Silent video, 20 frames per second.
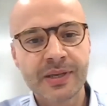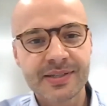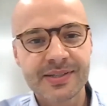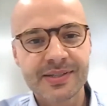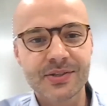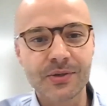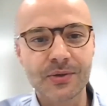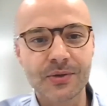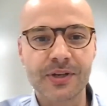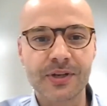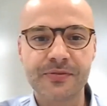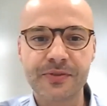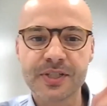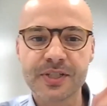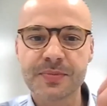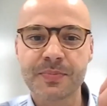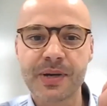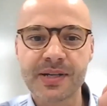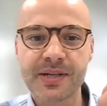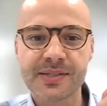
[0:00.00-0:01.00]
So the
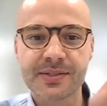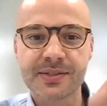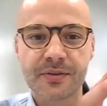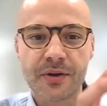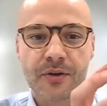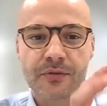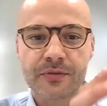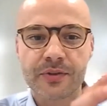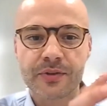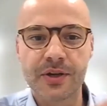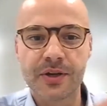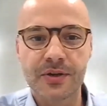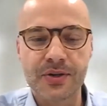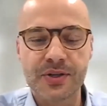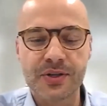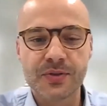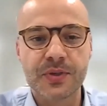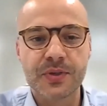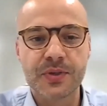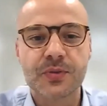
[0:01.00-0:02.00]
first part of the
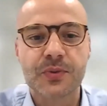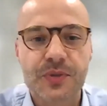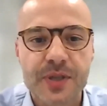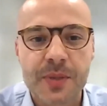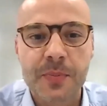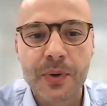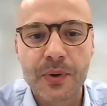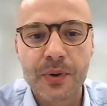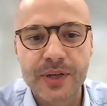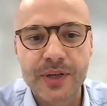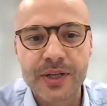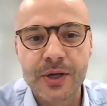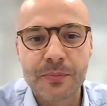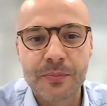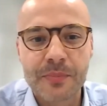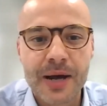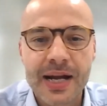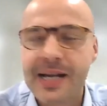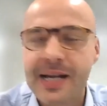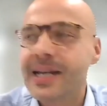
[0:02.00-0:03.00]
course, which was uploaded
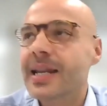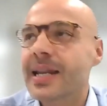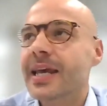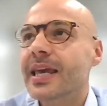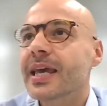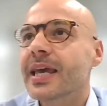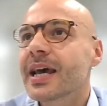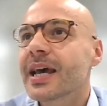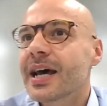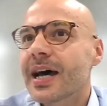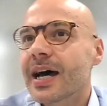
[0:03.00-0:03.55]
on Monday,